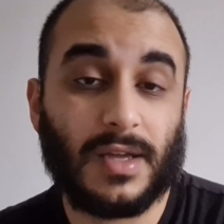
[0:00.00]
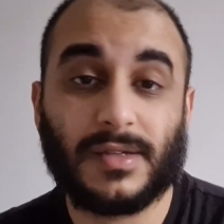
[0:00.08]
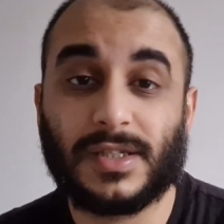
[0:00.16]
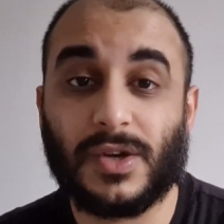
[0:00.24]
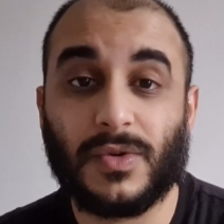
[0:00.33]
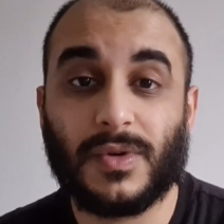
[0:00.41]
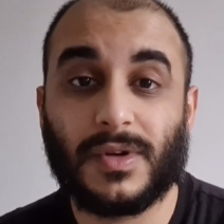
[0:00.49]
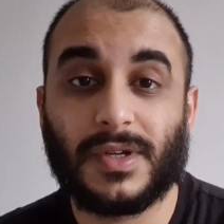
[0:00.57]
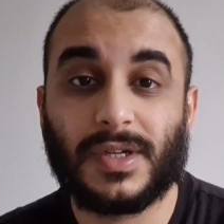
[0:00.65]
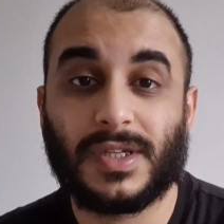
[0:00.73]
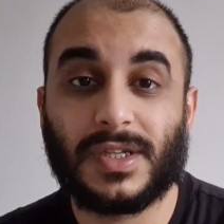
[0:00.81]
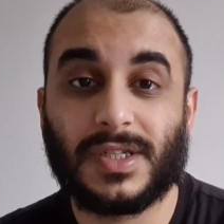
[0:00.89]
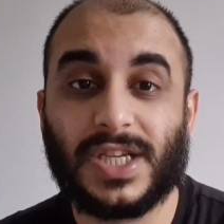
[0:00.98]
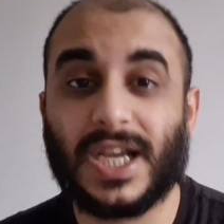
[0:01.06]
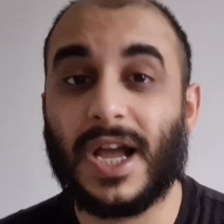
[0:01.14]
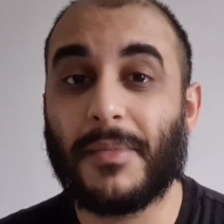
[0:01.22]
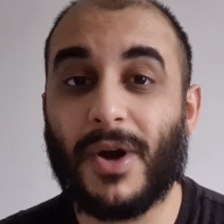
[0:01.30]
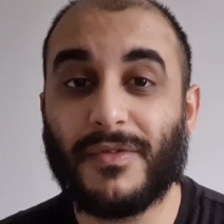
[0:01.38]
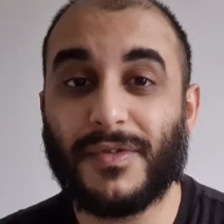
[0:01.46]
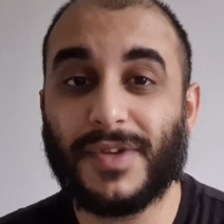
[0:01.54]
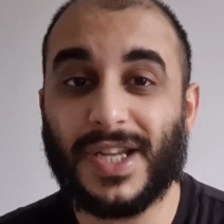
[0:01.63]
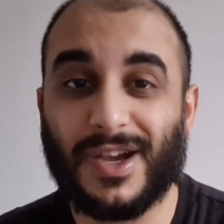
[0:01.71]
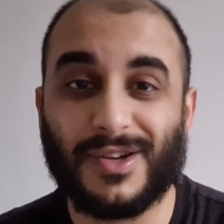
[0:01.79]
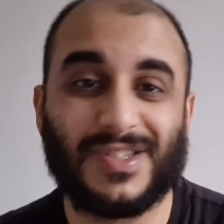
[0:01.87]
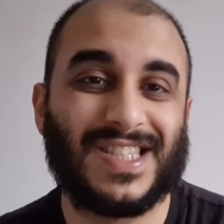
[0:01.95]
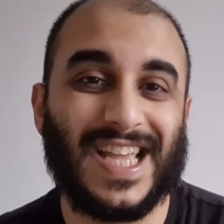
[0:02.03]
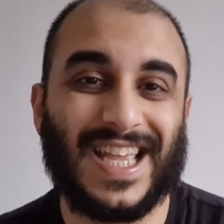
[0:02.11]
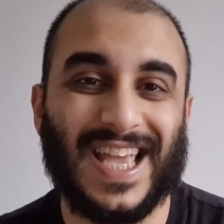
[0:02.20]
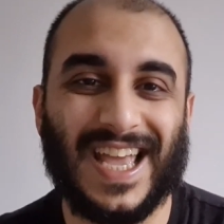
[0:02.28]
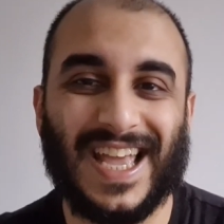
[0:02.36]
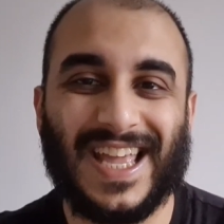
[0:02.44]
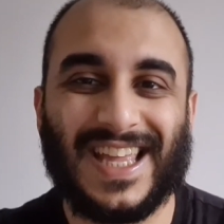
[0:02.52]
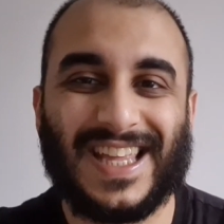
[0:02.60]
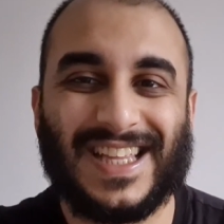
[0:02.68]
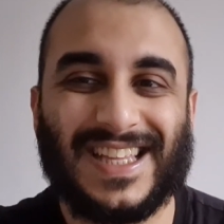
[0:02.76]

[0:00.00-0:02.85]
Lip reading: So check out my other videos. Take care.